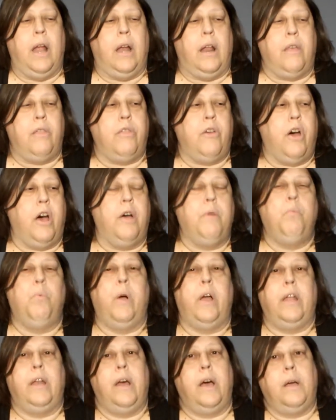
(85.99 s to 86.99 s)
and I thought
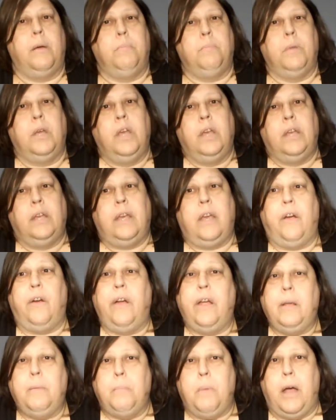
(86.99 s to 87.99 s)
when I'm
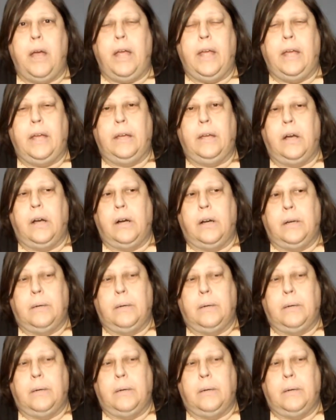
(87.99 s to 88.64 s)
carrying my